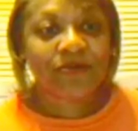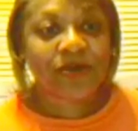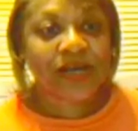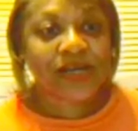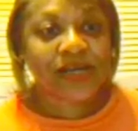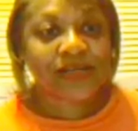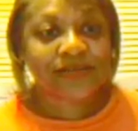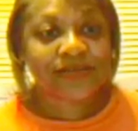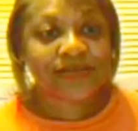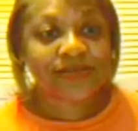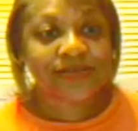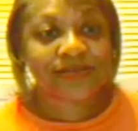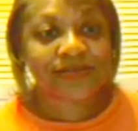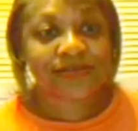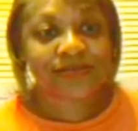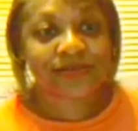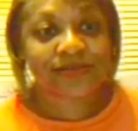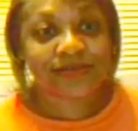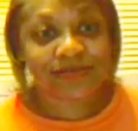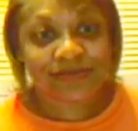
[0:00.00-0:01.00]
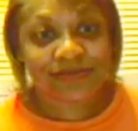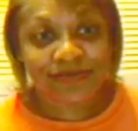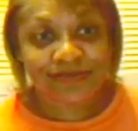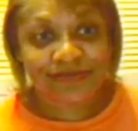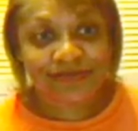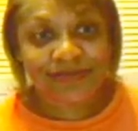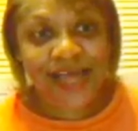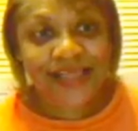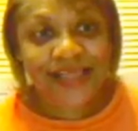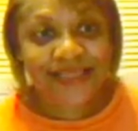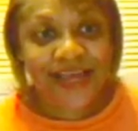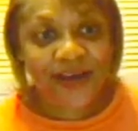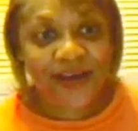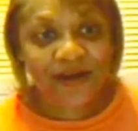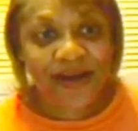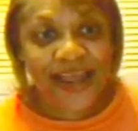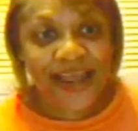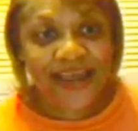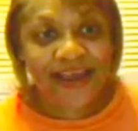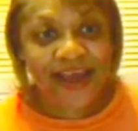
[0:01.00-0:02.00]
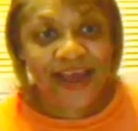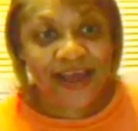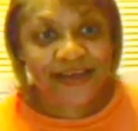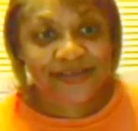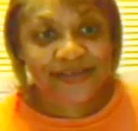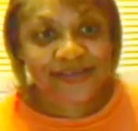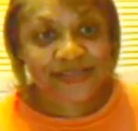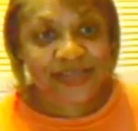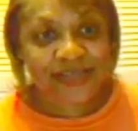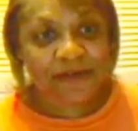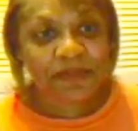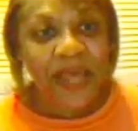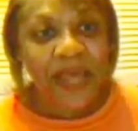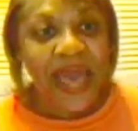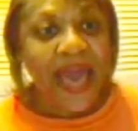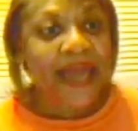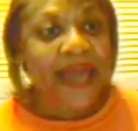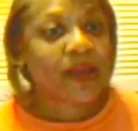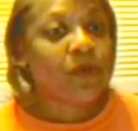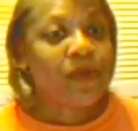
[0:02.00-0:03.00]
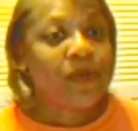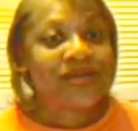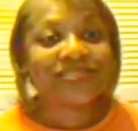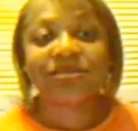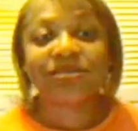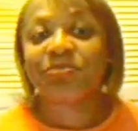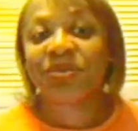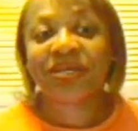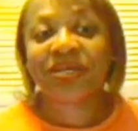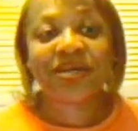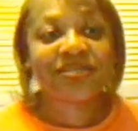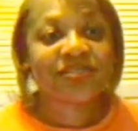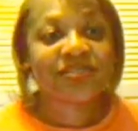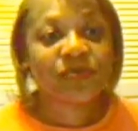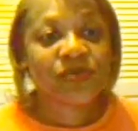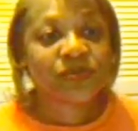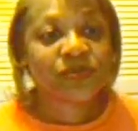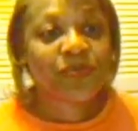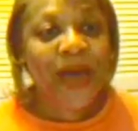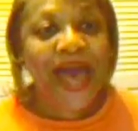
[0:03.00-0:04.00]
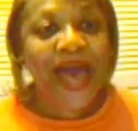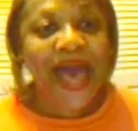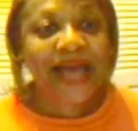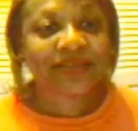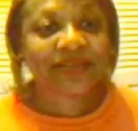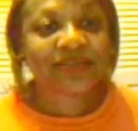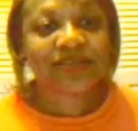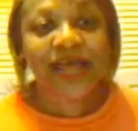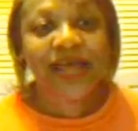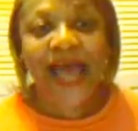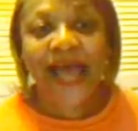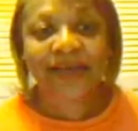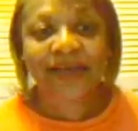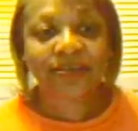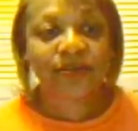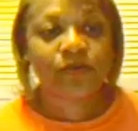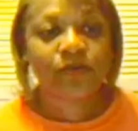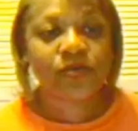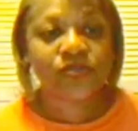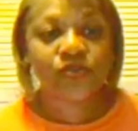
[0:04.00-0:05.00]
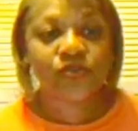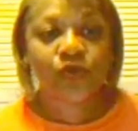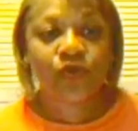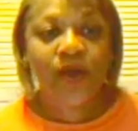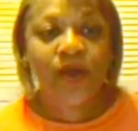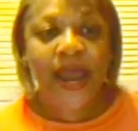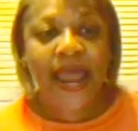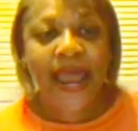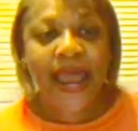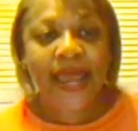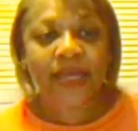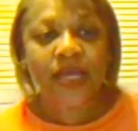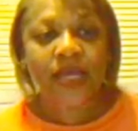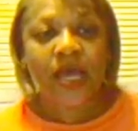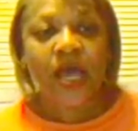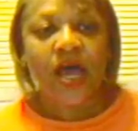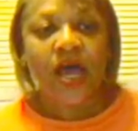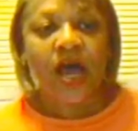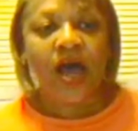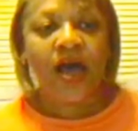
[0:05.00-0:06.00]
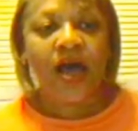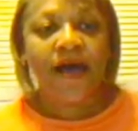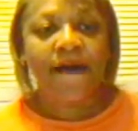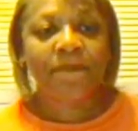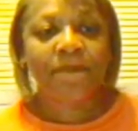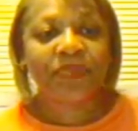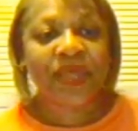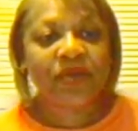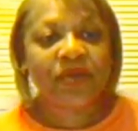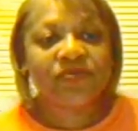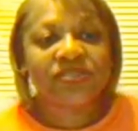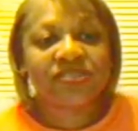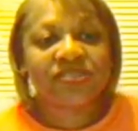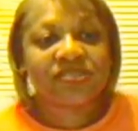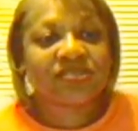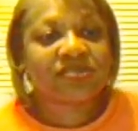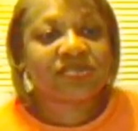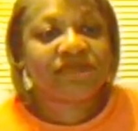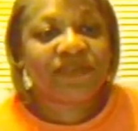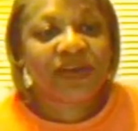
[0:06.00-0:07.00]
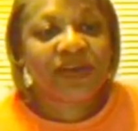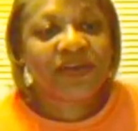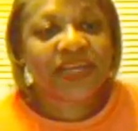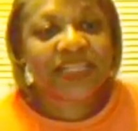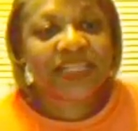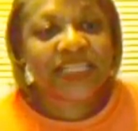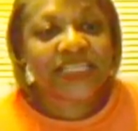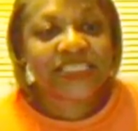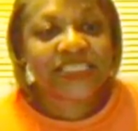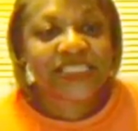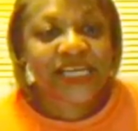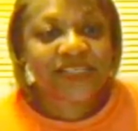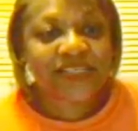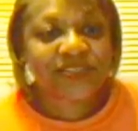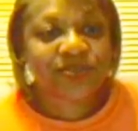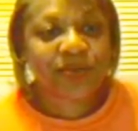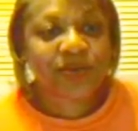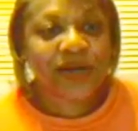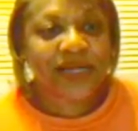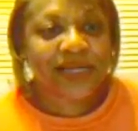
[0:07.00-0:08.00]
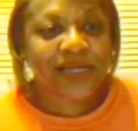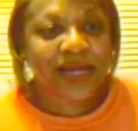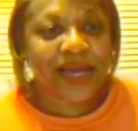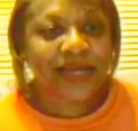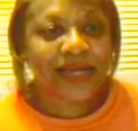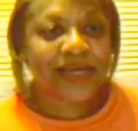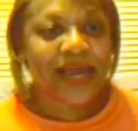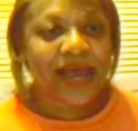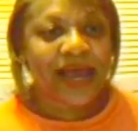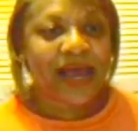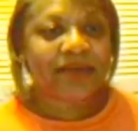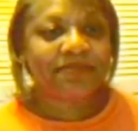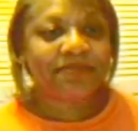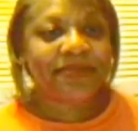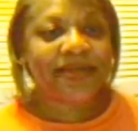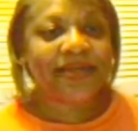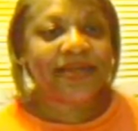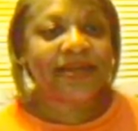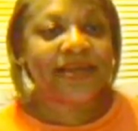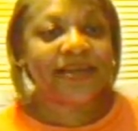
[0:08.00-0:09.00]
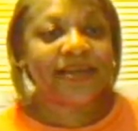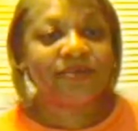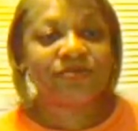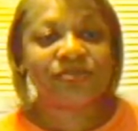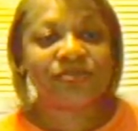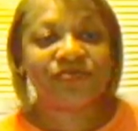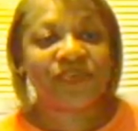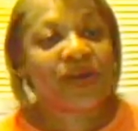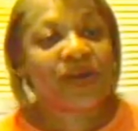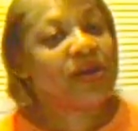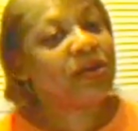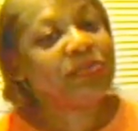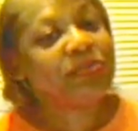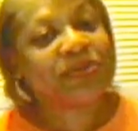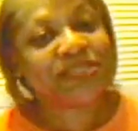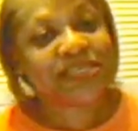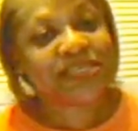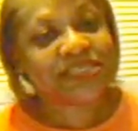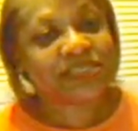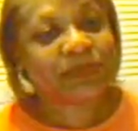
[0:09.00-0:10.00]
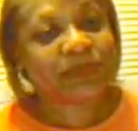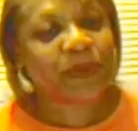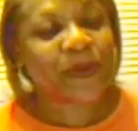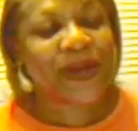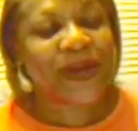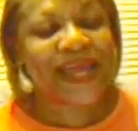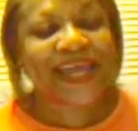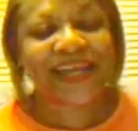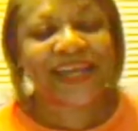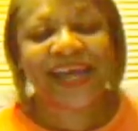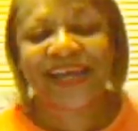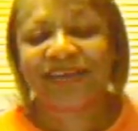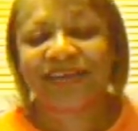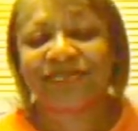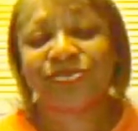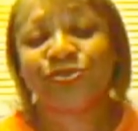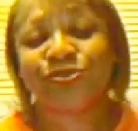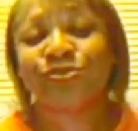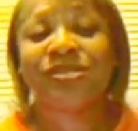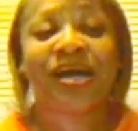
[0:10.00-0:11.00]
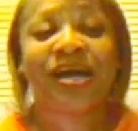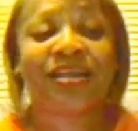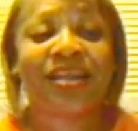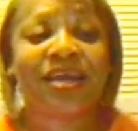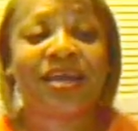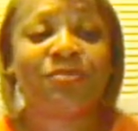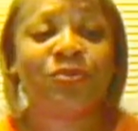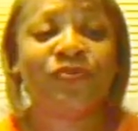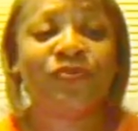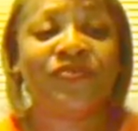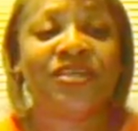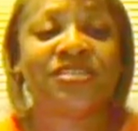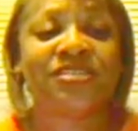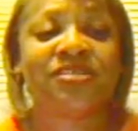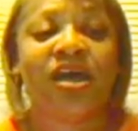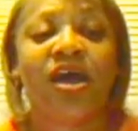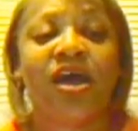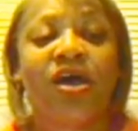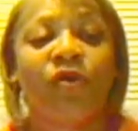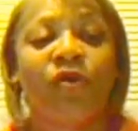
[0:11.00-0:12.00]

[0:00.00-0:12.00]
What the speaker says: was not that great, honestly, and it wasn't because it was bad acting. The acting was great. It was just a very cliche storyline. I mean, and it was very predictable. And I do not like movies